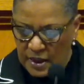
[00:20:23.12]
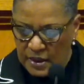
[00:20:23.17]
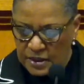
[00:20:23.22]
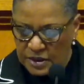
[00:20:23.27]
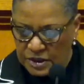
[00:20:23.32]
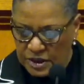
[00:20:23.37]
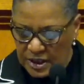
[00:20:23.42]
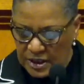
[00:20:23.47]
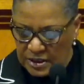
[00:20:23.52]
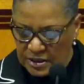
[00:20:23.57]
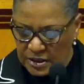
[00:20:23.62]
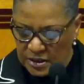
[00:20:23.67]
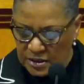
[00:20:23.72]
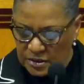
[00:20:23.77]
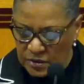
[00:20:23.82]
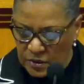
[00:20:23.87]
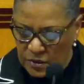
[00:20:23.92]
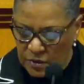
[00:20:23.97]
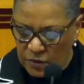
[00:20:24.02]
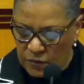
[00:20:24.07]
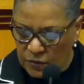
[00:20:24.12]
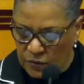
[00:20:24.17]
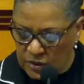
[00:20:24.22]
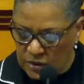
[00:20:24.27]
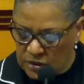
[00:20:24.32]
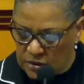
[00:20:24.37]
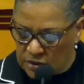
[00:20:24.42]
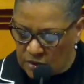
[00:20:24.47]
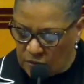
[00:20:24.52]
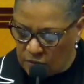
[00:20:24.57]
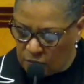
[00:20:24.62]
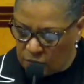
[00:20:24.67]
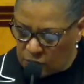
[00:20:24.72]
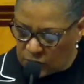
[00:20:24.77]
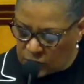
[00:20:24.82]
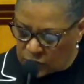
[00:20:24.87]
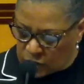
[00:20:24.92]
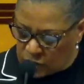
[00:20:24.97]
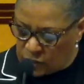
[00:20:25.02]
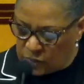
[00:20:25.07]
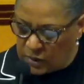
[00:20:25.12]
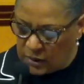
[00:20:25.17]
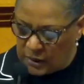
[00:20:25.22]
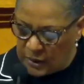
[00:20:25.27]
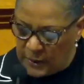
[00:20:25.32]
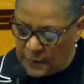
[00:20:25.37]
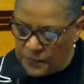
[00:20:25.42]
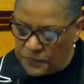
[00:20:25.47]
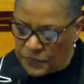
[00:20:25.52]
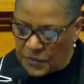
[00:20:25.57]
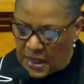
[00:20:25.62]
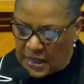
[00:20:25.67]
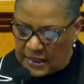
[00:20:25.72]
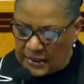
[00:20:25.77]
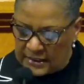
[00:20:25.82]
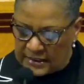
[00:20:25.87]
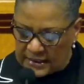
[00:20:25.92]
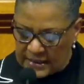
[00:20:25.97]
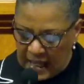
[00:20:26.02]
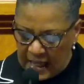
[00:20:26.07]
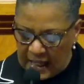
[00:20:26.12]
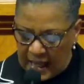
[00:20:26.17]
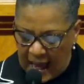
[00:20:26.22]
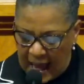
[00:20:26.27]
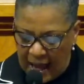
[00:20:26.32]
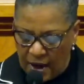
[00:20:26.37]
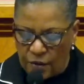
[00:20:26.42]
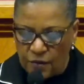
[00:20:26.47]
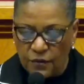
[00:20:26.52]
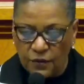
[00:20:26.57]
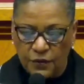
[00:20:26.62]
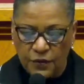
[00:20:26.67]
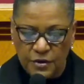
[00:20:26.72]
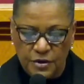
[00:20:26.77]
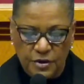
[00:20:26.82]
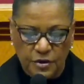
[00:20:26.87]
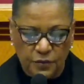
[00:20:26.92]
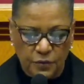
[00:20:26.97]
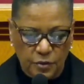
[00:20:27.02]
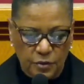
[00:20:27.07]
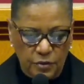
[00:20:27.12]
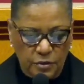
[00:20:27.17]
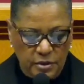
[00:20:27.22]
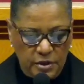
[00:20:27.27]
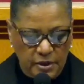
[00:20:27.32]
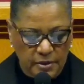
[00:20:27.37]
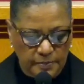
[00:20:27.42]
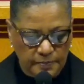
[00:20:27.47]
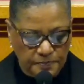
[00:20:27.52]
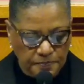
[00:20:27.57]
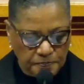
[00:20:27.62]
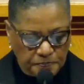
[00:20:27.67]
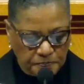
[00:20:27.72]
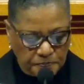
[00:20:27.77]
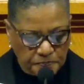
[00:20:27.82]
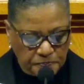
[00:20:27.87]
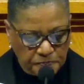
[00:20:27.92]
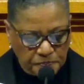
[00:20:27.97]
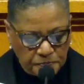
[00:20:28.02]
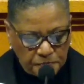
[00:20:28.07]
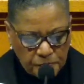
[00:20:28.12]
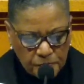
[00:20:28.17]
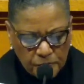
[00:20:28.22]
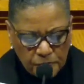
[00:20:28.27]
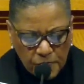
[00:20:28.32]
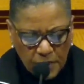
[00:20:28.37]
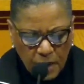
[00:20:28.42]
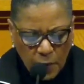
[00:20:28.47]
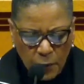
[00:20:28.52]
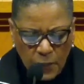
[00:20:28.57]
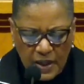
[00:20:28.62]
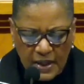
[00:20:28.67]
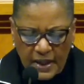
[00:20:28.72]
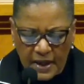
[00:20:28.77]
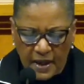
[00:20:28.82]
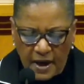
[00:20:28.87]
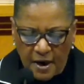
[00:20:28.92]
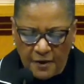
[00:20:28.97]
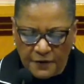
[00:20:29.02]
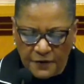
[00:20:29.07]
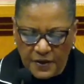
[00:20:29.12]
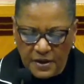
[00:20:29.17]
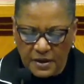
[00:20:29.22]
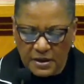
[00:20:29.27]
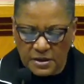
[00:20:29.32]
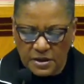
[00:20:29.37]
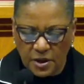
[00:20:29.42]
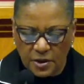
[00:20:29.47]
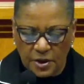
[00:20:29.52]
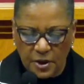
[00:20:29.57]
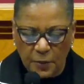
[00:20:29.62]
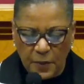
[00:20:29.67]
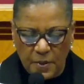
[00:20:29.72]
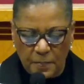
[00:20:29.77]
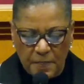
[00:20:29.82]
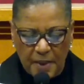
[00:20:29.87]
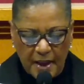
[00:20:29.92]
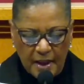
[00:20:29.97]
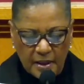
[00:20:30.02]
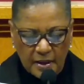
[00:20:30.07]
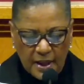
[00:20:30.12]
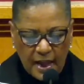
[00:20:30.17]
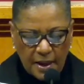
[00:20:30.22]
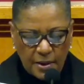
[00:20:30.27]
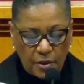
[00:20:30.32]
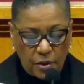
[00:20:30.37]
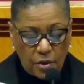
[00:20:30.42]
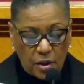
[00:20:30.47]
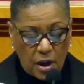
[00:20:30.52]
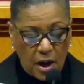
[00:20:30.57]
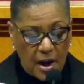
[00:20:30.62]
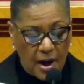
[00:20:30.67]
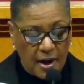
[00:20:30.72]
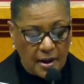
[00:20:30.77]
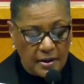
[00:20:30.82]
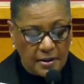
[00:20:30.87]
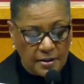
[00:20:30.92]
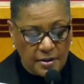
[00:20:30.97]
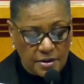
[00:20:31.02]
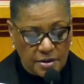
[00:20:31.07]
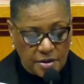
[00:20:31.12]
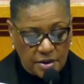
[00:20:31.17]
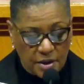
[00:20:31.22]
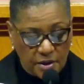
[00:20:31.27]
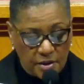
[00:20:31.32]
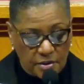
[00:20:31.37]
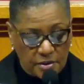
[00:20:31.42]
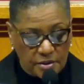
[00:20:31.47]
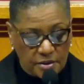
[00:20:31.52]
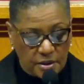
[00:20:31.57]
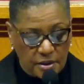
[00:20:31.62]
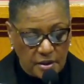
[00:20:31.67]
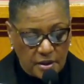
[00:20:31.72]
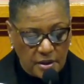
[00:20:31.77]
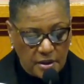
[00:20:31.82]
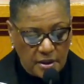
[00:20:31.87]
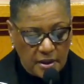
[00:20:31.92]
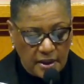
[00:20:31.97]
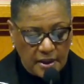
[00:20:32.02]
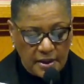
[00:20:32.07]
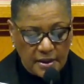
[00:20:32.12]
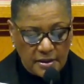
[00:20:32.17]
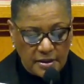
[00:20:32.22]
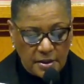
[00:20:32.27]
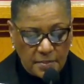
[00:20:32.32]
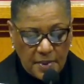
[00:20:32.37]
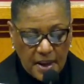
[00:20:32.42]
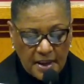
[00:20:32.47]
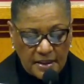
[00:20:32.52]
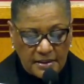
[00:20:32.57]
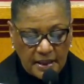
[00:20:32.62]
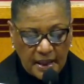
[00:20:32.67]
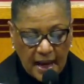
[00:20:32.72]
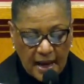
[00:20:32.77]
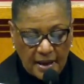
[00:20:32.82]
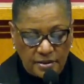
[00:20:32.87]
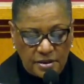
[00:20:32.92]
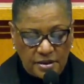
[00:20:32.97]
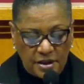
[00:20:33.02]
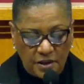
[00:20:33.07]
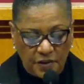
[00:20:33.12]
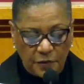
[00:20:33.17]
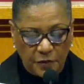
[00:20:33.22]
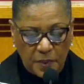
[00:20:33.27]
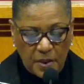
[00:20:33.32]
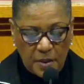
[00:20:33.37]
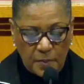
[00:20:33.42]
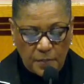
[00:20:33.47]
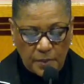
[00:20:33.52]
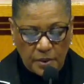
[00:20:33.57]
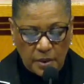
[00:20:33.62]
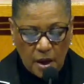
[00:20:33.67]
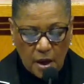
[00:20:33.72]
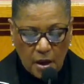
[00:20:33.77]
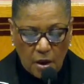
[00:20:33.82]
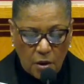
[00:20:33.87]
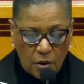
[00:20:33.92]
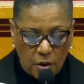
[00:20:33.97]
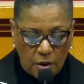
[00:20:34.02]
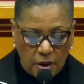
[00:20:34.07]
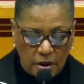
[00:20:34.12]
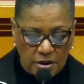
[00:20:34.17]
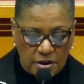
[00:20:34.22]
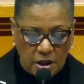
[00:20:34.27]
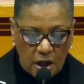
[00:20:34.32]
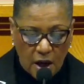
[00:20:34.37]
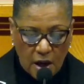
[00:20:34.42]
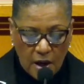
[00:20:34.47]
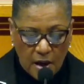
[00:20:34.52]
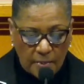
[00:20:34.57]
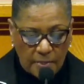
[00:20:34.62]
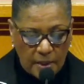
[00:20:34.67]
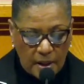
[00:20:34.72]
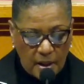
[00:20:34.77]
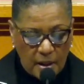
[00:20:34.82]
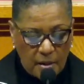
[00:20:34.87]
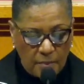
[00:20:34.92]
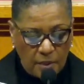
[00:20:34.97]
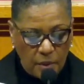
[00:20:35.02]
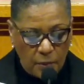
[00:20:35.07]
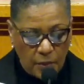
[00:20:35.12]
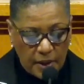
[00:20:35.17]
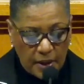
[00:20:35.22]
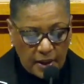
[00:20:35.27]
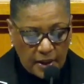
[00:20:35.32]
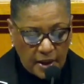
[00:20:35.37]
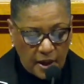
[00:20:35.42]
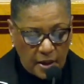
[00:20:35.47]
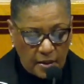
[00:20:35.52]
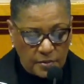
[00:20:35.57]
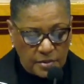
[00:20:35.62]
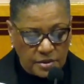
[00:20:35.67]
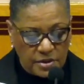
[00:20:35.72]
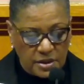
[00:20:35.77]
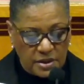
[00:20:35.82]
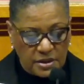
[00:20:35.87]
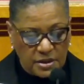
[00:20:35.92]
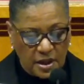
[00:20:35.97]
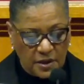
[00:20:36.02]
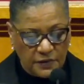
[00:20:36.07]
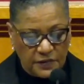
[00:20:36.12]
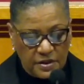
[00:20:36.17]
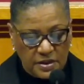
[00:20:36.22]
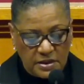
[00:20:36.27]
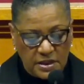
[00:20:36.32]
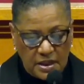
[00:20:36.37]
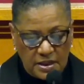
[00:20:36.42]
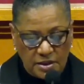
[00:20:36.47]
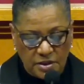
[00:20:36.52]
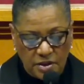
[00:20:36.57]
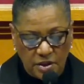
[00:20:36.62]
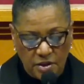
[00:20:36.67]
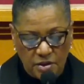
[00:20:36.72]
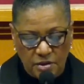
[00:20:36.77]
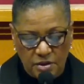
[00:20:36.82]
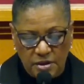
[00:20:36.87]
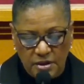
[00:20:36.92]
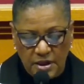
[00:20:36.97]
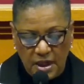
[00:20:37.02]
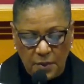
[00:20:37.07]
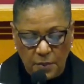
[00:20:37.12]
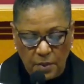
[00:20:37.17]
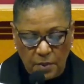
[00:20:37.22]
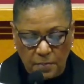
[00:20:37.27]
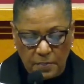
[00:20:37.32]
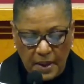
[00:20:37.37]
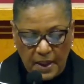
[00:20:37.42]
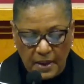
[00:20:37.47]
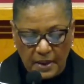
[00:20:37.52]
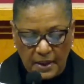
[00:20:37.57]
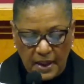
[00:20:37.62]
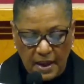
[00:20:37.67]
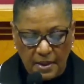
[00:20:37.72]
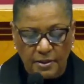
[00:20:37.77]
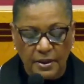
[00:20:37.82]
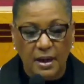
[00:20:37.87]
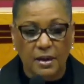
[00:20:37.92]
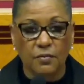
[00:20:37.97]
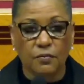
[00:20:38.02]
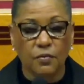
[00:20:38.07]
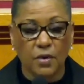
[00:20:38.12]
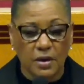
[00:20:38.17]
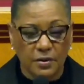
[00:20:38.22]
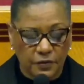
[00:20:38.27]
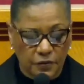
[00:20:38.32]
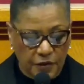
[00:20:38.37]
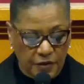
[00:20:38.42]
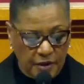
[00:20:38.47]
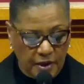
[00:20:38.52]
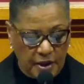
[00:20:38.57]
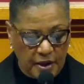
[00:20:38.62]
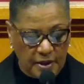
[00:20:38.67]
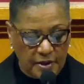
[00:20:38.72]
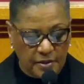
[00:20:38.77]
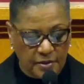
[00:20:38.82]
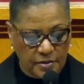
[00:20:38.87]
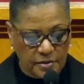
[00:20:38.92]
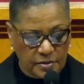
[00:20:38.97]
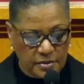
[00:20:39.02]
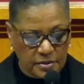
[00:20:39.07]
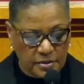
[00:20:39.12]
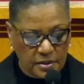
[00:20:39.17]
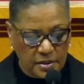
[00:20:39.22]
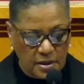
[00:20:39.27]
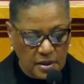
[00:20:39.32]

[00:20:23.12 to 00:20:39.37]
Jesus res resolutely set out for Jerusalem. We get our feelings hurt and we bail out on God and the church. It is amazing how tough people are on a job, but when it comes to toughness at church, they will bail out and run for the hills.